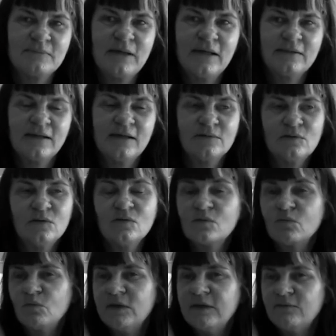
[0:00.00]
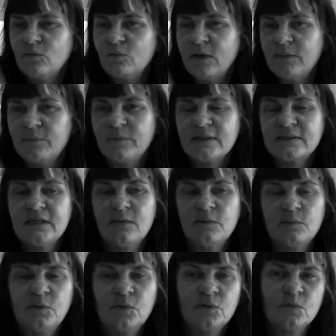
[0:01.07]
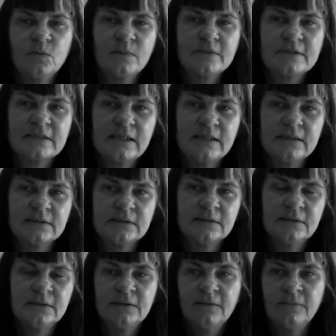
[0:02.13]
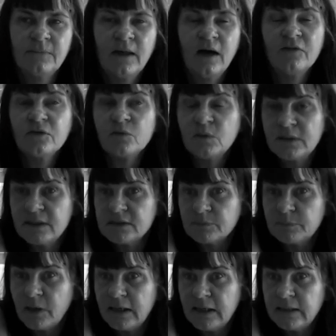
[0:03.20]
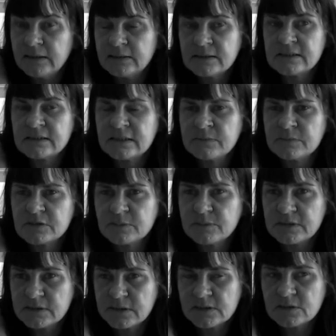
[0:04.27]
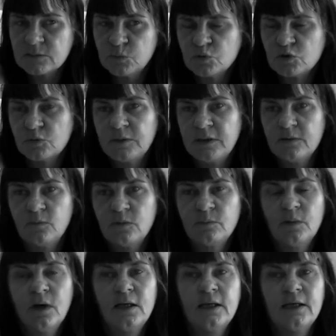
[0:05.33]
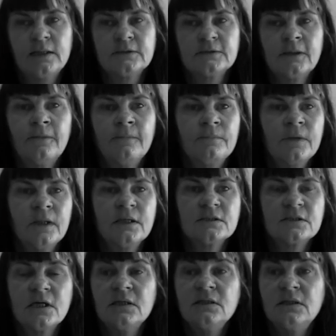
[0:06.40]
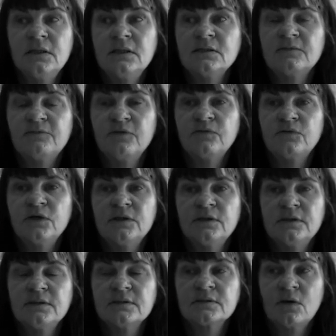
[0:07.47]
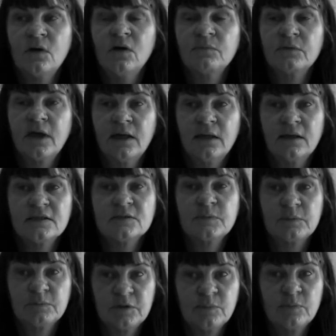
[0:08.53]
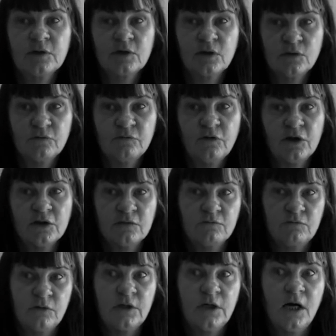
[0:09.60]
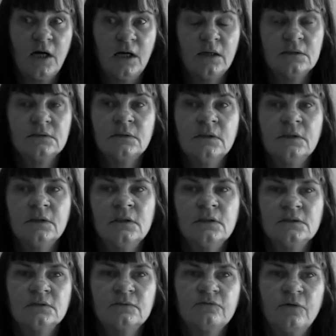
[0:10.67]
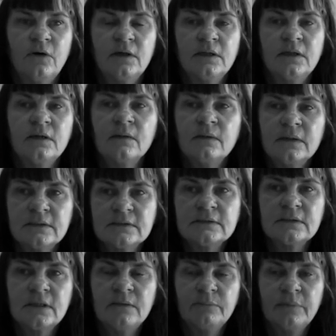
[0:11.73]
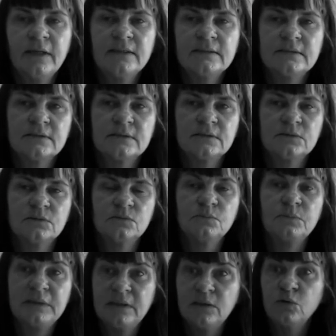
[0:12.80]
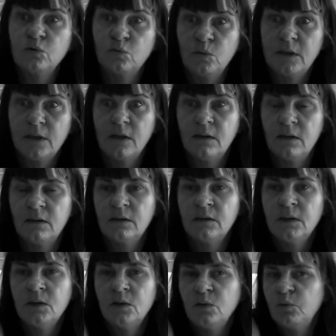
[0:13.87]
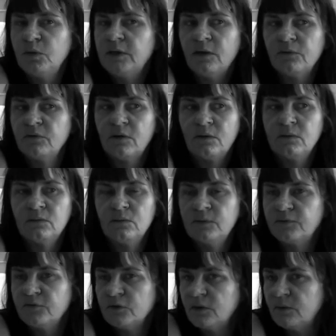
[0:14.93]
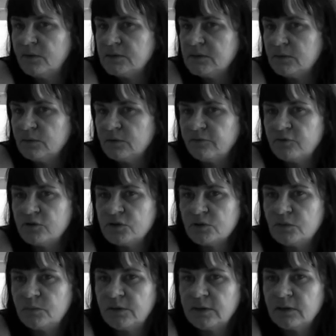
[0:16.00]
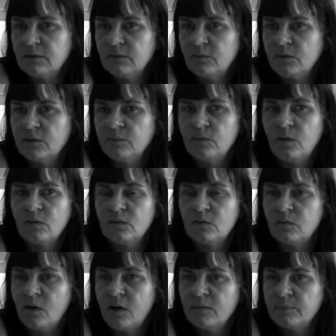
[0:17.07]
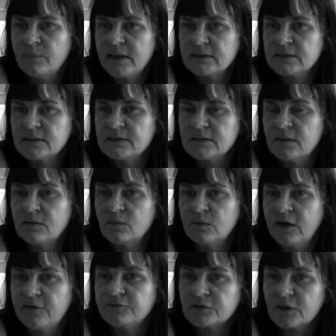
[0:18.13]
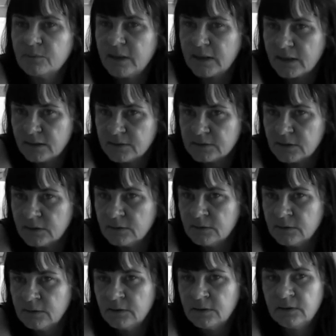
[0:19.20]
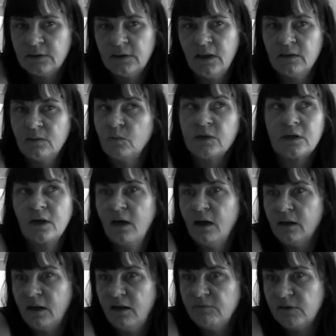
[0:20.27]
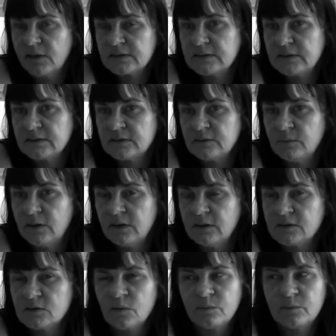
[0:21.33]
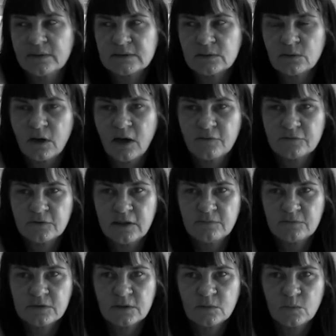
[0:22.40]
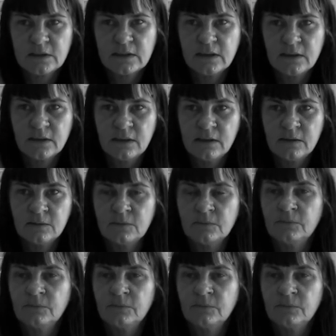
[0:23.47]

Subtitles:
about that. Look, Weaver Webb, that's how we bought the women's land. I think we need to buy land. It seems to be sensible to me that we buy land. In 10 years, 15 years' time, gay and lesbian people are going to find it very hard to find areas and places to be who we are. We don't know. We've got no idea what the future will bring. Whether moral right makes it so that we have to go back under and that we can't have access to money. That's why we must look after everything we get now.